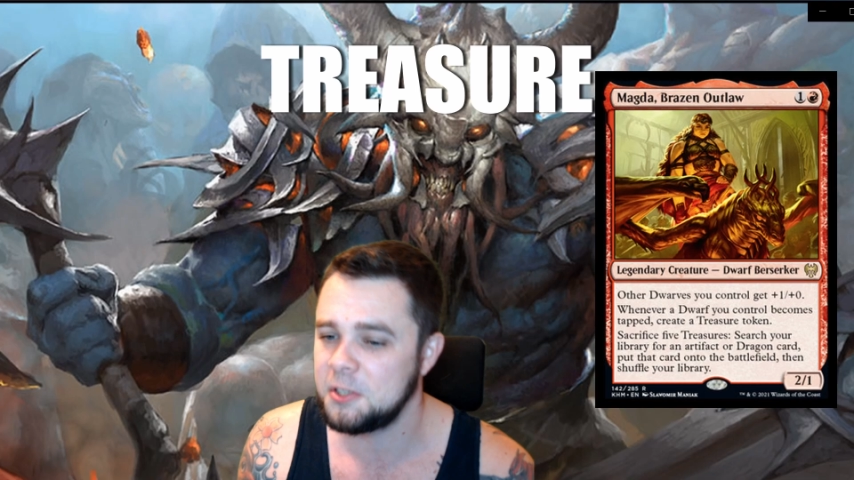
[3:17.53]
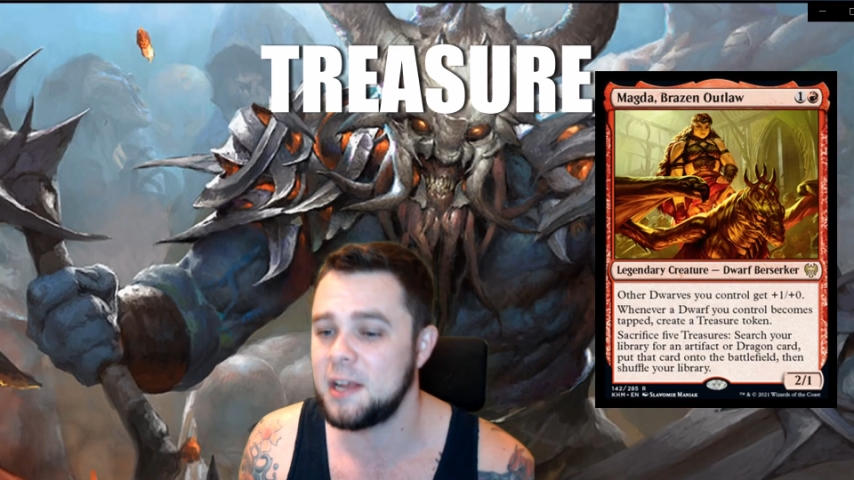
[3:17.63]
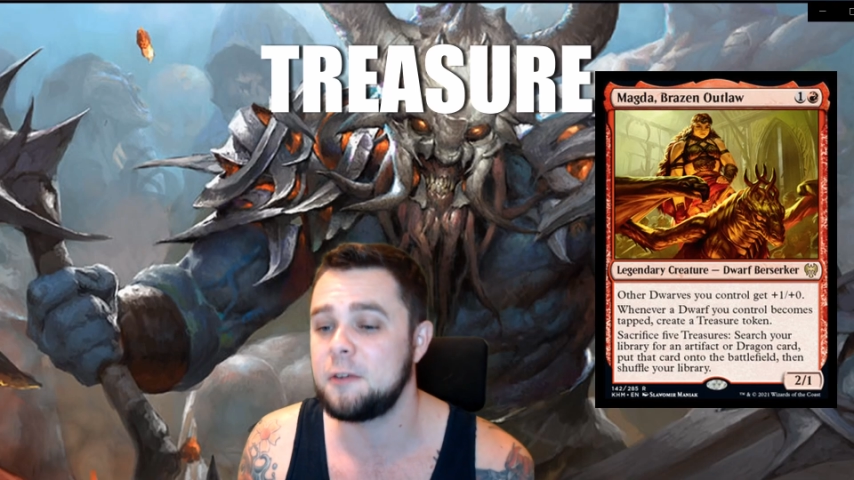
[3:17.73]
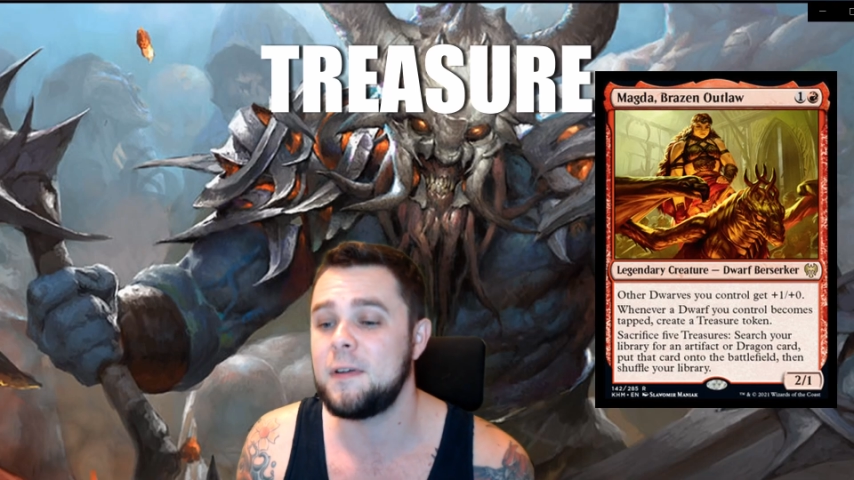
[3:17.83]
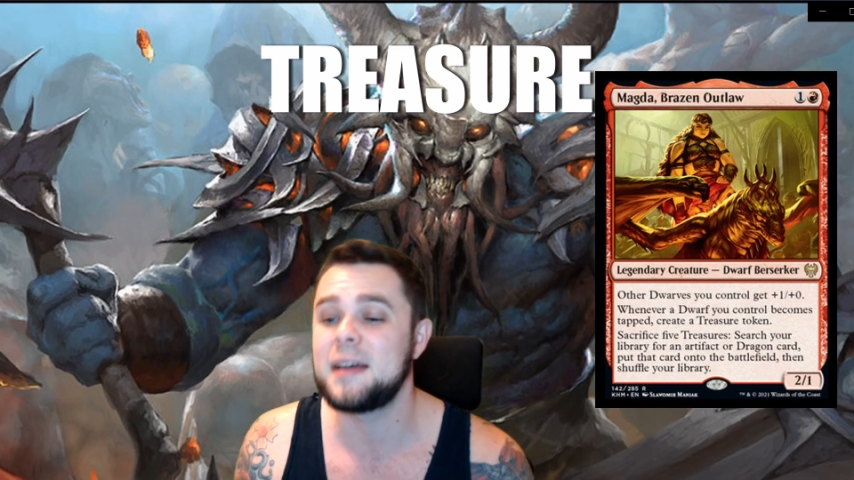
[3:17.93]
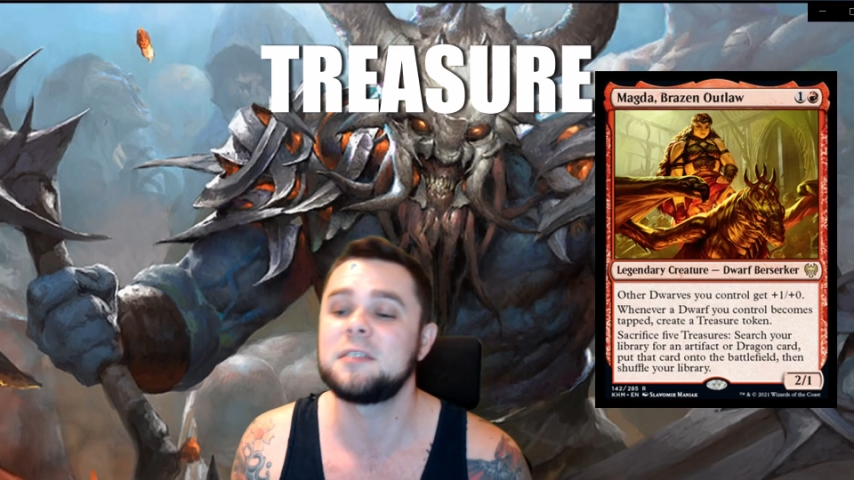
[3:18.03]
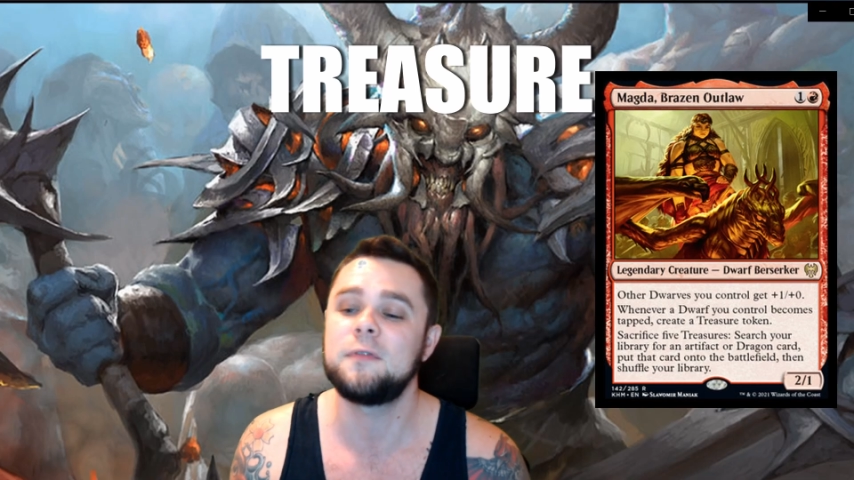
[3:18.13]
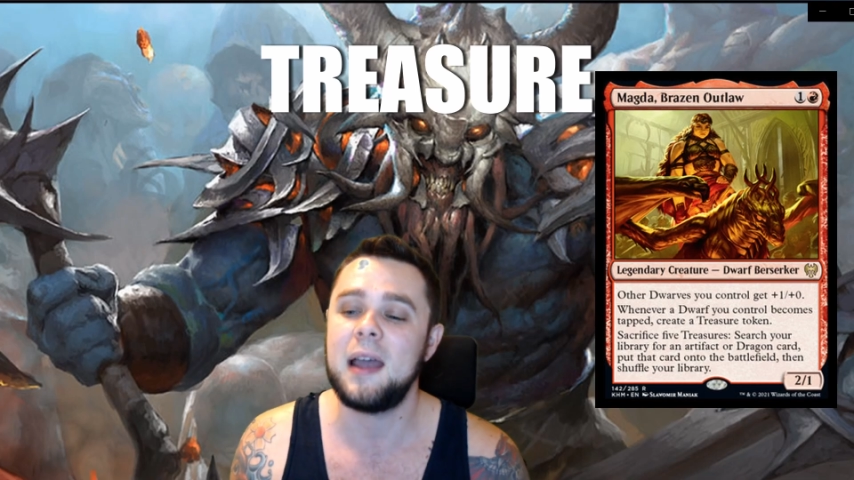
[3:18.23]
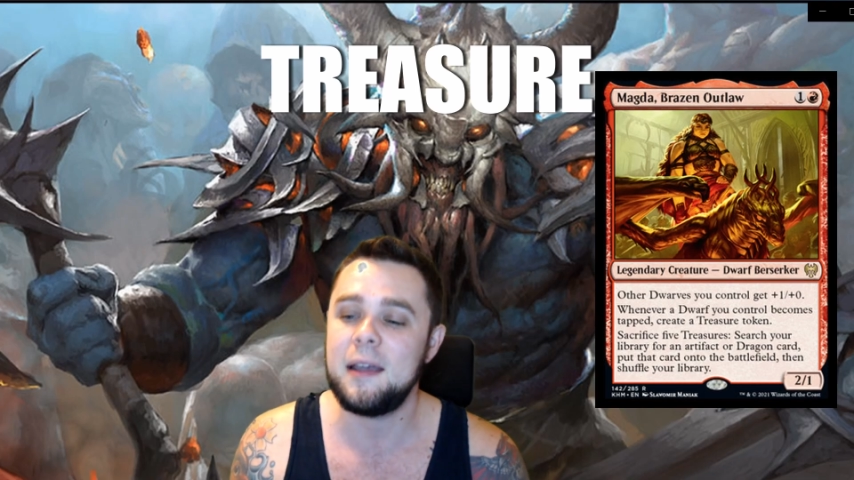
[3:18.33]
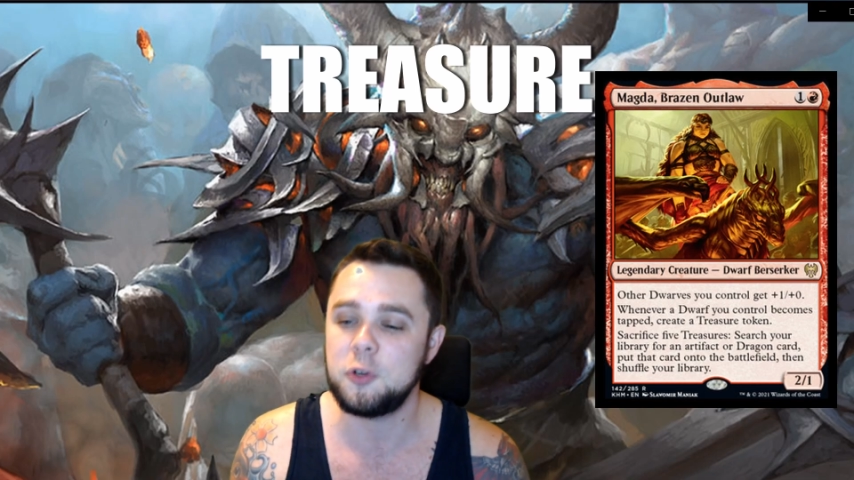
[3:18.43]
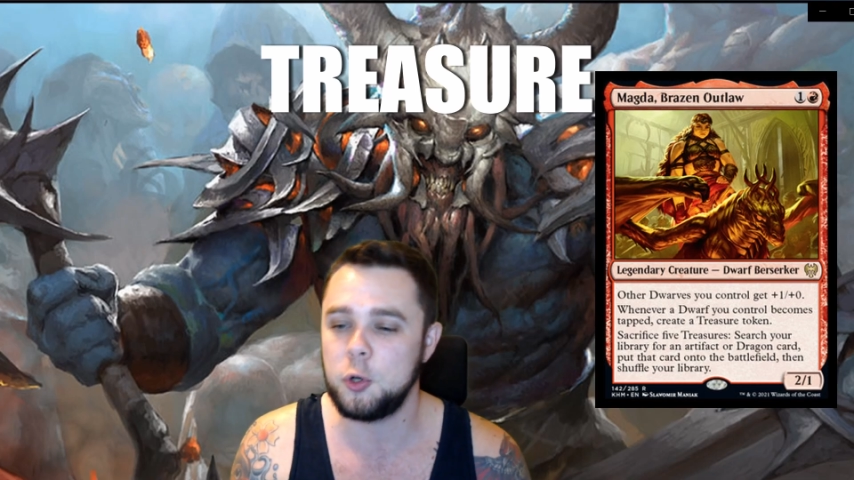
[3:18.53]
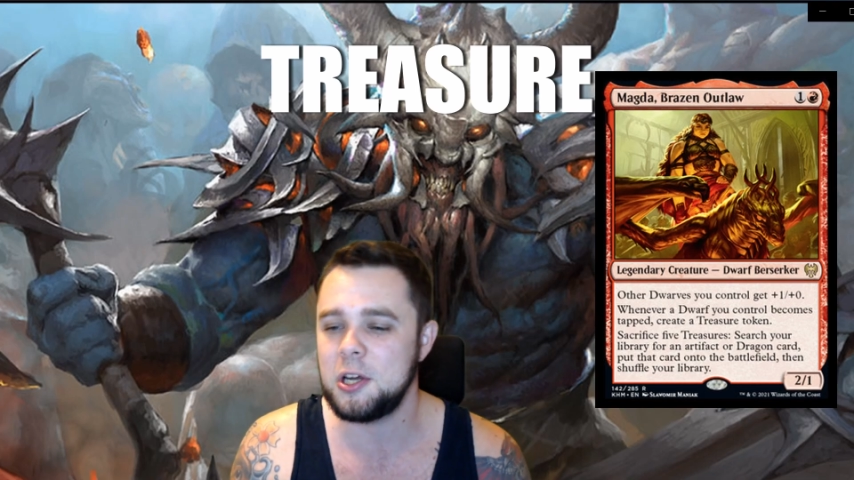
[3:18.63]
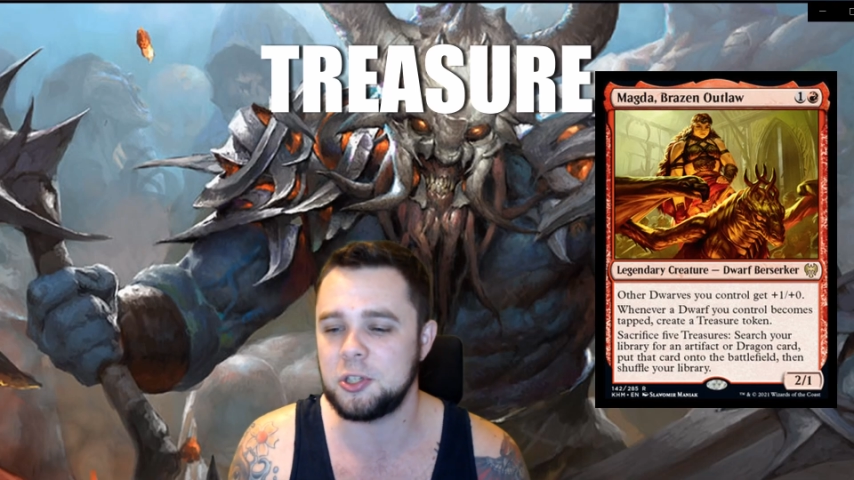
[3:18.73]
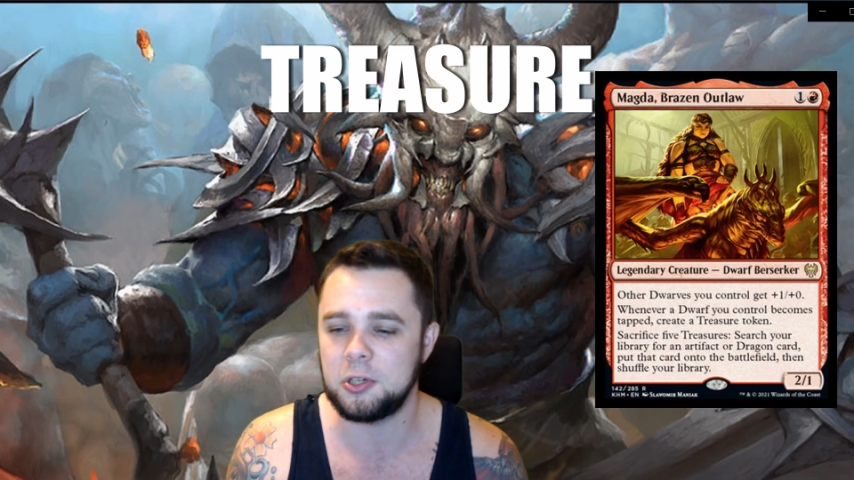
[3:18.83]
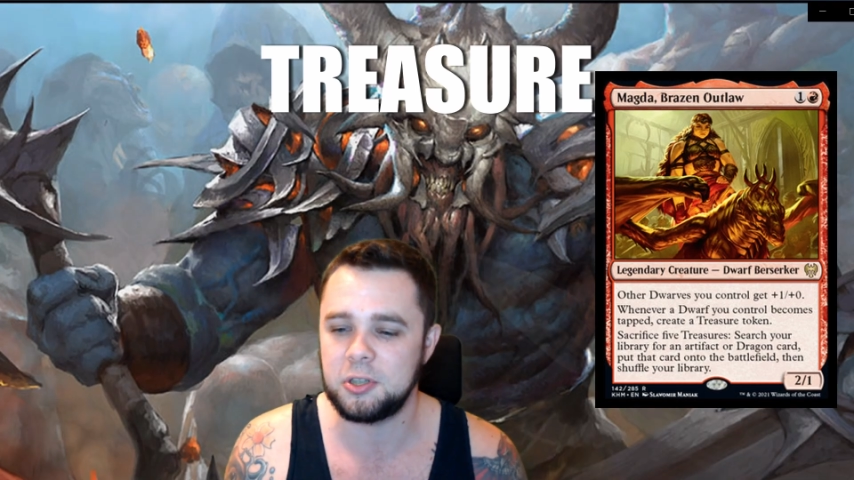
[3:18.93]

sacrifice 5 treasures.